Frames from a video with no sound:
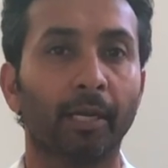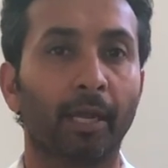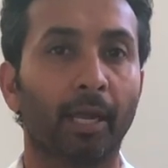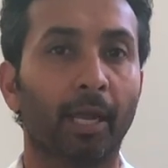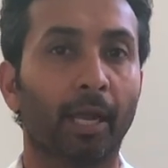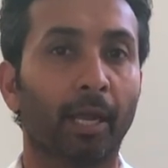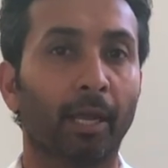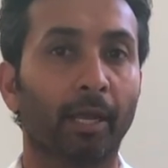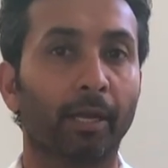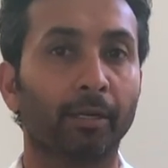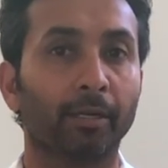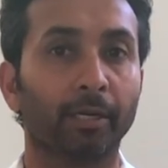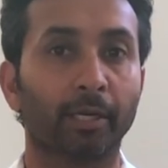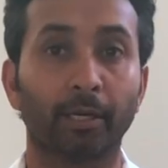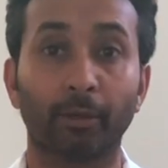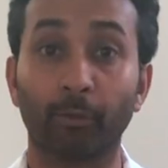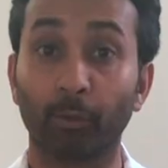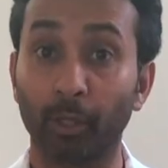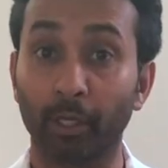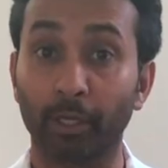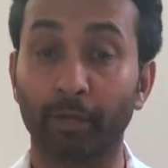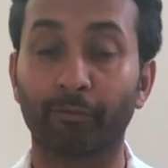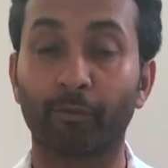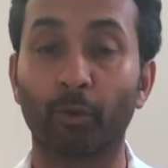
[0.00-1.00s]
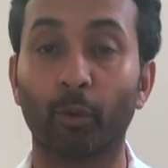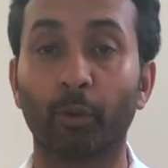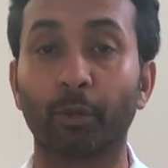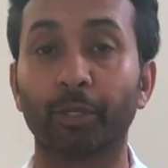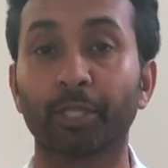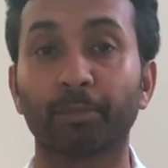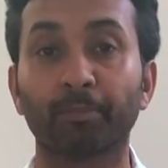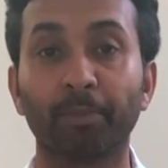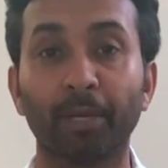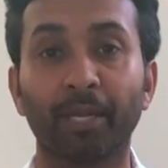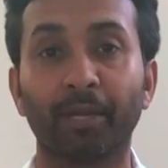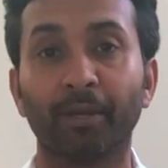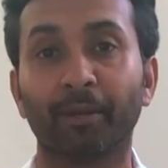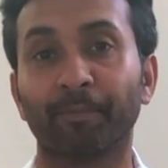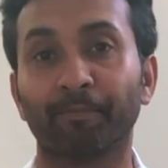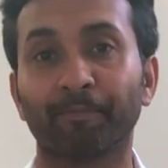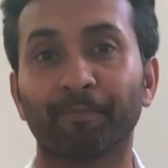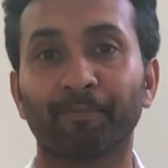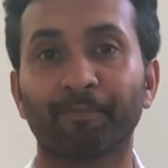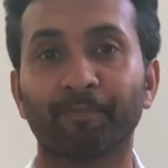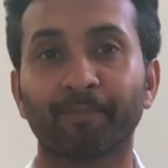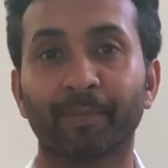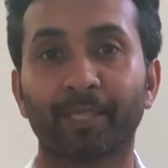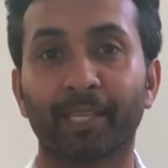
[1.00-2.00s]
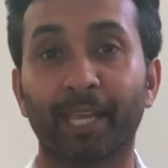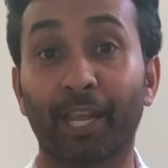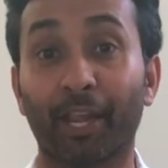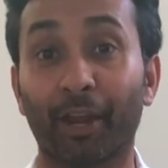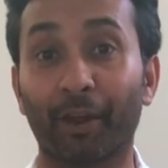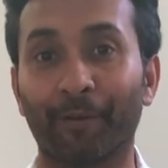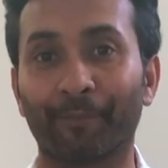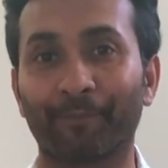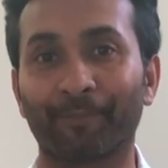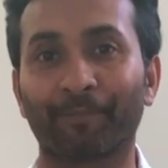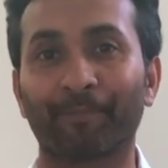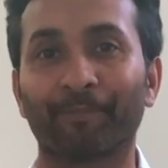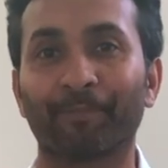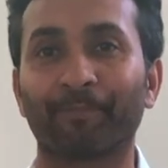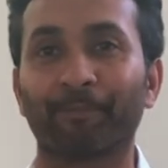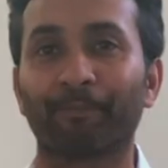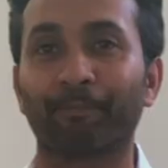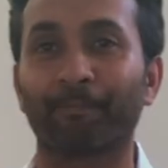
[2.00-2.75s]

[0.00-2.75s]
And we look forward to speaking. Take care.